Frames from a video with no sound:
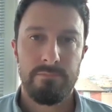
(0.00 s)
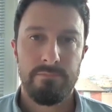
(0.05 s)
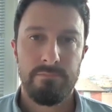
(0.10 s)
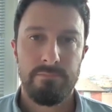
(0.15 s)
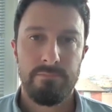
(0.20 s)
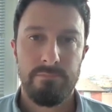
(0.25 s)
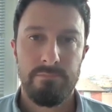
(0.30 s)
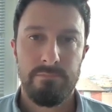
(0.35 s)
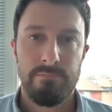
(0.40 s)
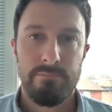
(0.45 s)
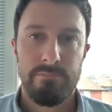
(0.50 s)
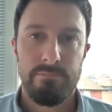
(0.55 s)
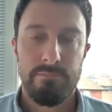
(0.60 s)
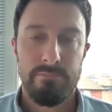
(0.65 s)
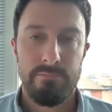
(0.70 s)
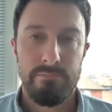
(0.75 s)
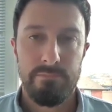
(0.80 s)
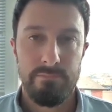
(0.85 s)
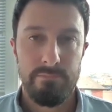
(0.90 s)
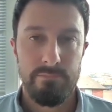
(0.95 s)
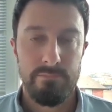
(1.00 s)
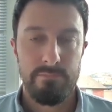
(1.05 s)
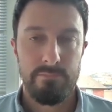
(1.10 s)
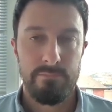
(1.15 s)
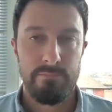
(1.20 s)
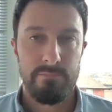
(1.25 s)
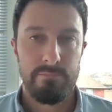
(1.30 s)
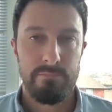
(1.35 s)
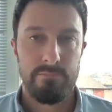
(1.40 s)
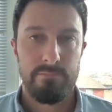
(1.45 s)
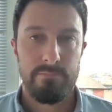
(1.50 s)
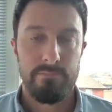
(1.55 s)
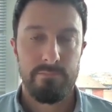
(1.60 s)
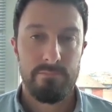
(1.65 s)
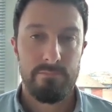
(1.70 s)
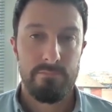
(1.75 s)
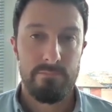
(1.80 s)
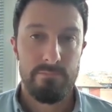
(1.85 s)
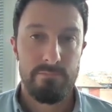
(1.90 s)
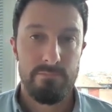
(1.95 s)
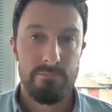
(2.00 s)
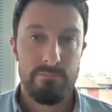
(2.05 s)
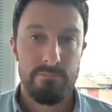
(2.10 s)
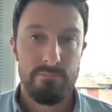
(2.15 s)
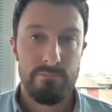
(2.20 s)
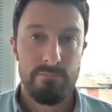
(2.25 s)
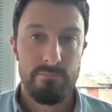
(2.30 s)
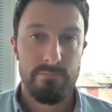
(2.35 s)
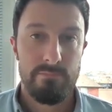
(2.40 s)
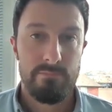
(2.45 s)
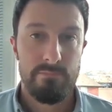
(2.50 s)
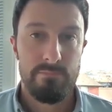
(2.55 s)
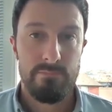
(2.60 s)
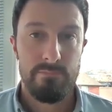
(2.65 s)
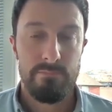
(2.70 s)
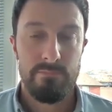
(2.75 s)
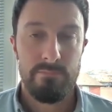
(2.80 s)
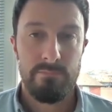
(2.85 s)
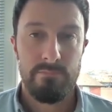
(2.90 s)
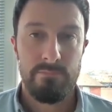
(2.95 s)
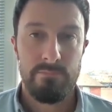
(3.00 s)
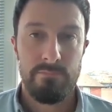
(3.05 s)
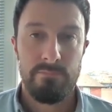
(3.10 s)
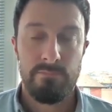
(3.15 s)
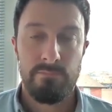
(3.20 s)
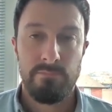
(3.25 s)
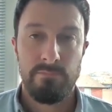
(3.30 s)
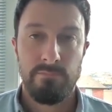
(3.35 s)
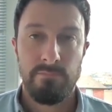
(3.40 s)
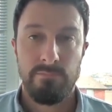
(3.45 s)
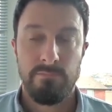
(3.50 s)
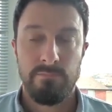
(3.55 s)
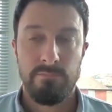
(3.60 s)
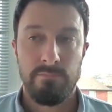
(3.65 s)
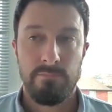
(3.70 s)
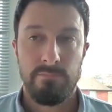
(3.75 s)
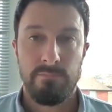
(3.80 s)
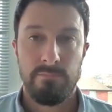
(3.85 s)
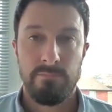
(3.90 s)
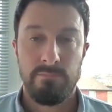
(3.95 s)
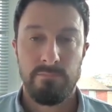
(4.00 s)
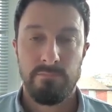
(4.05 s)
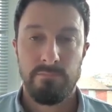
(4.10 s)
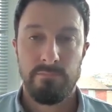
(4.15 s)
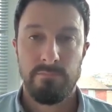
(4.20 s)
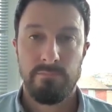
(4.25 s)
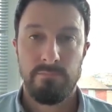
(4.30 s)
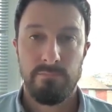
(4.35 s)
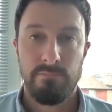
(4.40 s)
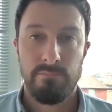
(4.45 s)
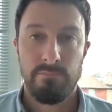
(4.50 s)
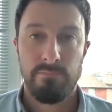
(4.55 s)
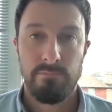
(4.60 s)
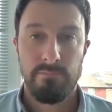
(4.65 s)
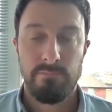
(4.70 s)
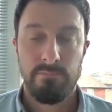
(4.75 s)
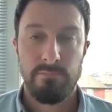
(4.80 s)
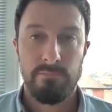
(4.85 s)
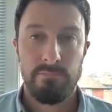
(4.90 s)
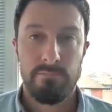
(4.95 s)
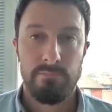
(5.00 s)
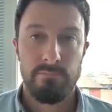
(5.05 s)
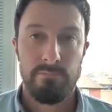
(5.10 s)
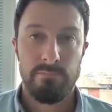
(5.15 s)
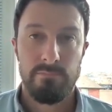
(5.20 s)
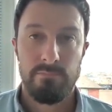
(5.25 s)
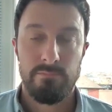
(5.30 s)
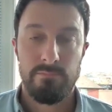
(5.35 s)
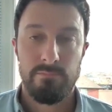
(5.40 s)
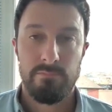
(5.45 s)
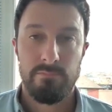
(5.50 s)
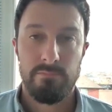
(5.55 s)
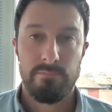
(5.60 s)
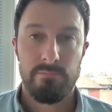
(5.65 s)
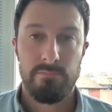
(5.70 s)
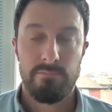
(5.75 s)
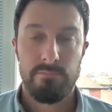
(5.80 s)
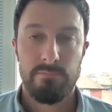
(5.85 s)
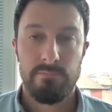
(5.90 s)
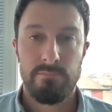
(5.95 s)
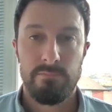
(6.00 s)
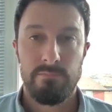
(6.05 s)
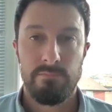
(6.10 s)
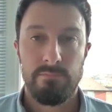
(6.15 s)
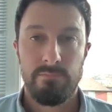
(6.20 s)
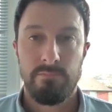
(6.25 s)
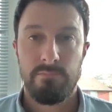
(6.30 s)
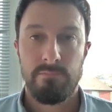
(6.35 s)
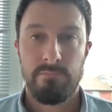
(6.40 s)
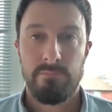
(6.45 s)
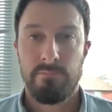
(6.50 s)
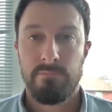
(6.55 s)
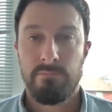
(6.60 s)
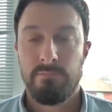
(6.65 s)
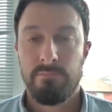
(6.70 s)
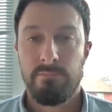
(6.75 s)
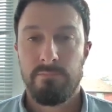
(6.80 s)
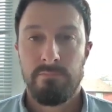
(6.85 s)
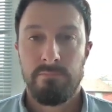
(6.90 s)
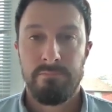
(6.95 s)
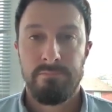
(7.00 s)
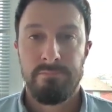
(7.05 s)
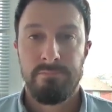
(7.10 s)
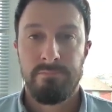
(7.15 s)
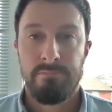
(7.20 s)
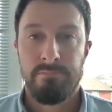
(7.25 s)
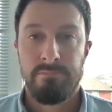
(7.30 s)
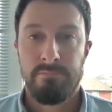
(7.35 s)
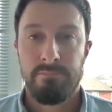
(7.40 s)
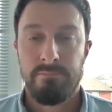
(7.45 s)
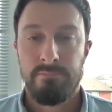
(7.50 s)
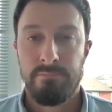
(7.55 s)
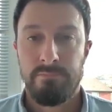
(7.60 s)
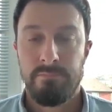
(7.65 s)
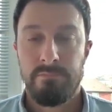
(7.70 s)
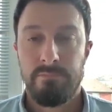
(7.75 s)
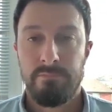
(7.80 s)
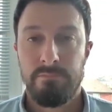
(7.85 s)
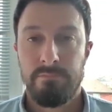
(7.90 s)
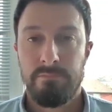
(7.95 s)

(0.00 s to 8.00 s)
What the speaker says: This person isn't speaking.